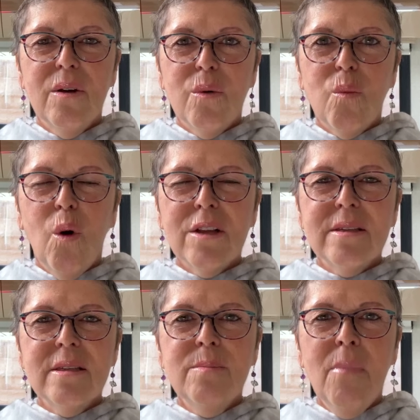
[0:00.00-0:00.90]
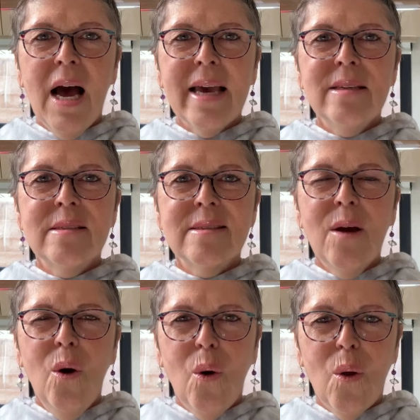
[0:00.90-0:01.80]
What does my
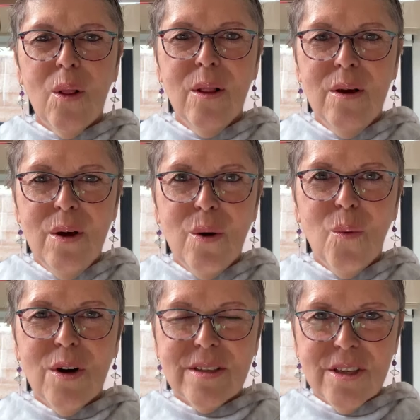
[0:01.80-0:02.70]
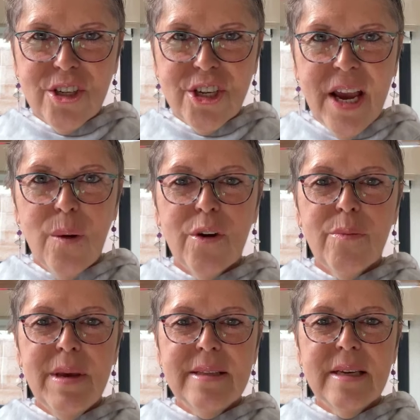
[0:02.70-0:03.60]
soul want to share with
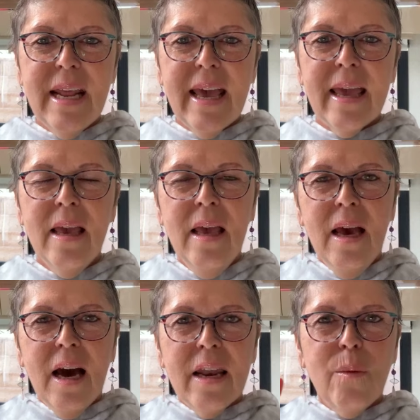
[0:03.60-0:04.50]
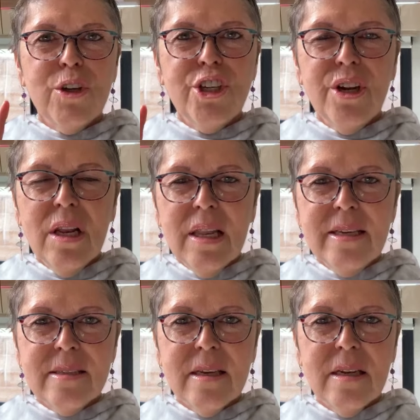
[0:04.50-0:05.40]
me today? And I want you to
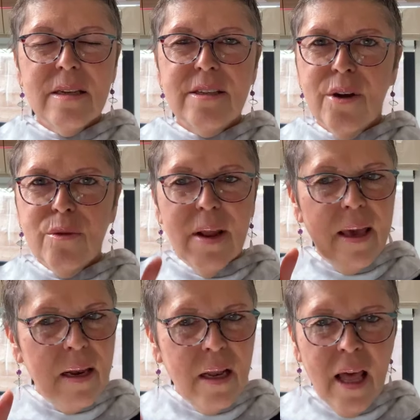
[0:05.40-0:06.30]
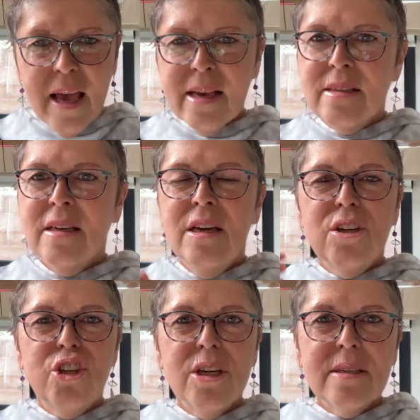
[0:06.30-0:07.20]
listen. Don't analyze,
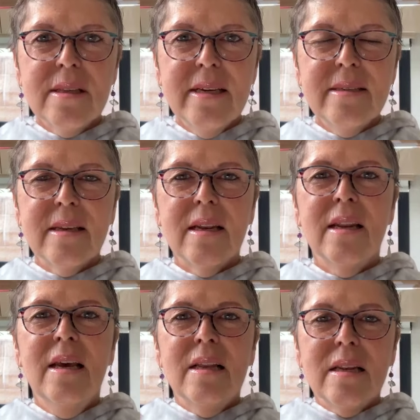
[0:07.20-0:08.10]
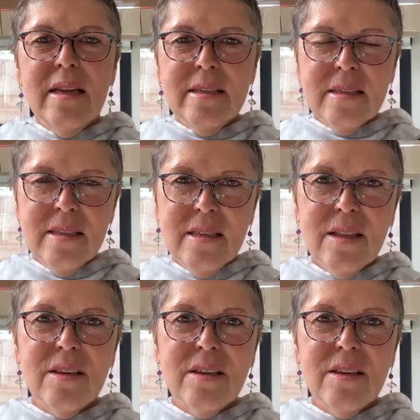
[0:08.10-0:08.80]
just listen. Listen to the